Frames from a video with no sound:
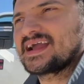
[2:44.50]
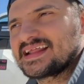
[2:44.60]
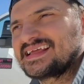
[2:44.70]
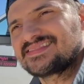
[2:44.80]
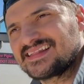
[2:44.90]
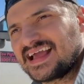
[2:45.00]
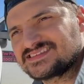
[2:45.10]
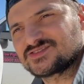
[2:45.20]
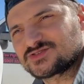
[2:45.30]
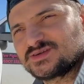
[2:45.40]
gonna get the
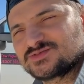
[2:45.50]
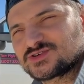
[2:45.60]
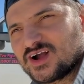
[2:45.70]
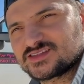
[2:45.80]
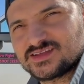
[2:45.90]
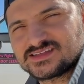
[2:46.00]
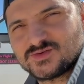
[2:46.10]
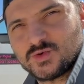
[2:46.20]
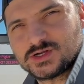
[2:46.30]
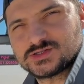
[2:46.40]
nicer trim truck to, as a
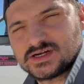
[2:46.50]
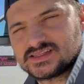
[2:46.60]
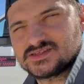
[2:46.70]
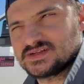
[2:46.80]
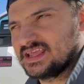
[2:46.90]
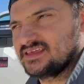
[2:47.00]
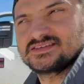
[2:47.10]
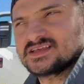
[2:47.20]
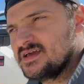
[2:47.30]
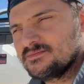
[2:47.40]
work truck, that's ridiculous.
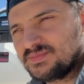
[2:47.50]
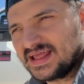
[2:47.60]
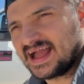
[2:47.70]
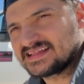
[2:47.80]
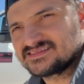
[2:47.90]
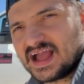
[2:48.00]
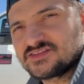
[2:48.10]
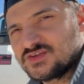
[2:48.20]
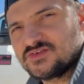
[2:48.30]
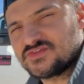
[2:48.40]
But I, I
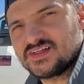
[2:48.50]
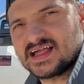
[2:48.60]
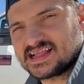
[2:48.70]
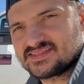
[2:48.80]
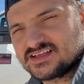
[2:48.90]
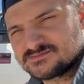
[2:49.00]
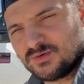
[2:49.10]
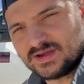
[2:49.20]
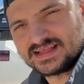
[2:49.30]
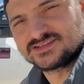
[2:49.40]
do feel like at this
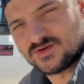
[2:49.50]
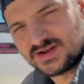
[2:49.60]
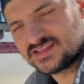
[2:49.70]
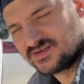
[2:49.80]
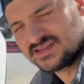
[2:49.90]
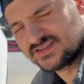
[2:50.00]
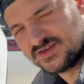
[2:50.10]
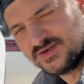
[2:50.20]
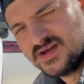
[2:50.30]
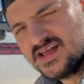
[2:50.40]
point in
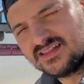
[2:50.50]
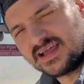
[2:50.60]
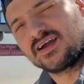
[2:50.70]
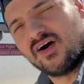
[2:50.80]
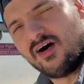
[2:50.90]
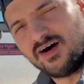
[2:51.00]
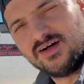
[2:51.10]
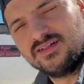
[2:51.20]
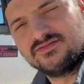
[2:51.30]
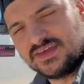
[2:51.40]
2022, like
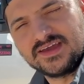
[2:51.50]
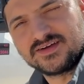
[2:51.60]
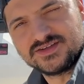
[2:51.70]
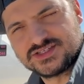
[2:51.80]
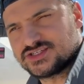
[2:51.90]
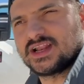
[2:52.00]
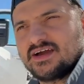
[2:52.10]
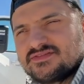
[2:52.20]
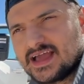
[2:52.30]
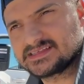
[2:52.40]
all vehicles should
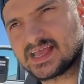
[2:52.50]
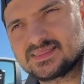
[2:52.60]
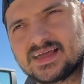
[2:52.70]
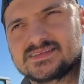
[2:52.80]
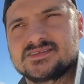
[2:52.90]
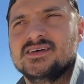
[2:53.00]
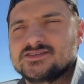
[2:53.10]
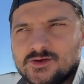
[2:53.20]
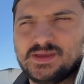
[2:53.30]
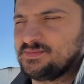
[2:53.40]
have nice headlights
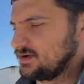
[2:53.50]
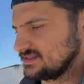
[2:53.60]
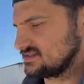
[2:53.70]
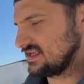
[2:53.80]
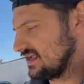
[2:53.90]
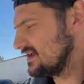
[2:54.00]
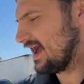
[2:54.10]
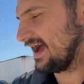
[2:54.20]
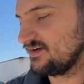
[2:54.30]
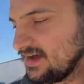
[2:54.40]
so people can see.
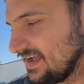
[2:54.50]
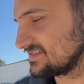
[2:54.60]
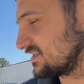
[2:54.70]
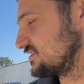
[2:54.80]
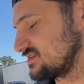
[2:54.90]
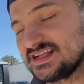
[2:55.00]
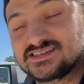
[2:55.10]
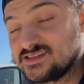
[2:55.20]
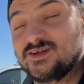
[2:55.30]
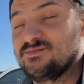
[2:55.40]
I don't, I still, it
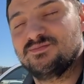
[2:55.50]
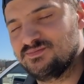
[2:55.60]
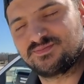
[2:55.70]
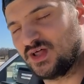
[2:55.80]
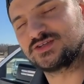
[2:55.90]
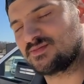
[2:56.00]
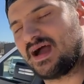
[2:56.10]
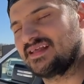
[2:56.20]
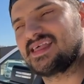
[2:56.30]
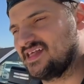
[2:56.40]
still blows my
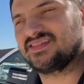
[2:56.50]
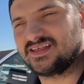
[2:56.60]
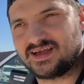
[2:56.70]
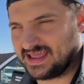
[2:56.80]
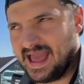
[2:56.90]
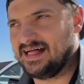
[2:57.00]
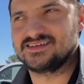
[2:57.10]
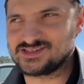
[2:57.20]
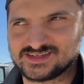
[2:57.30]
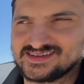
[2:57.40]
mind that like
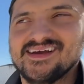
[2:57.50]
halogen